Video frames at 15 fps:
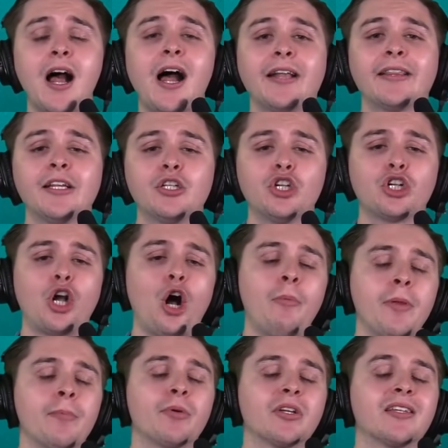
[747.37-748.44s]
I think
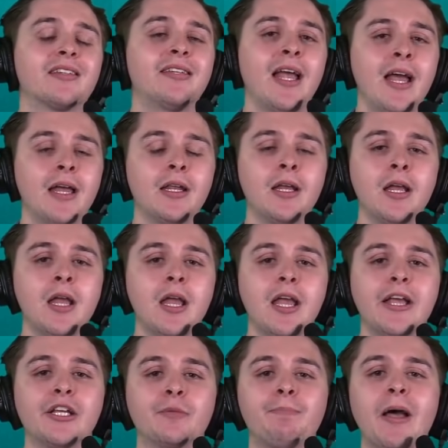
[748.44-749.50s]
Jacoby Brissett
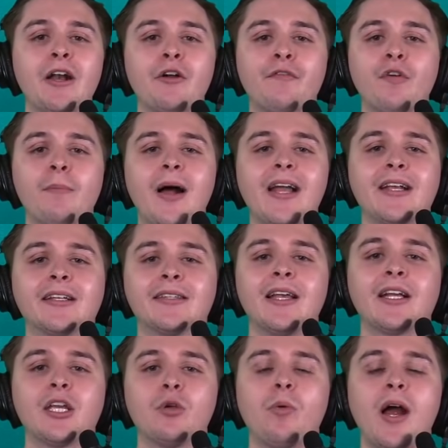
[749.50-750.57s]
is better for Mike
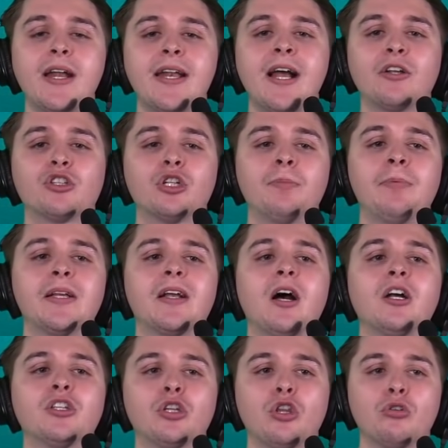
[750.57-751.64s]
Gesicki right now just
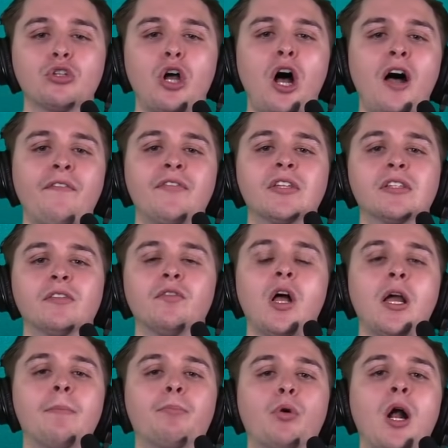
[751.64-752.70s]
because of those offensive
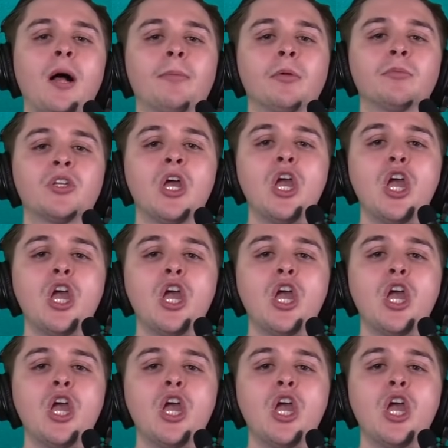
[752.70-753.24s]
line problems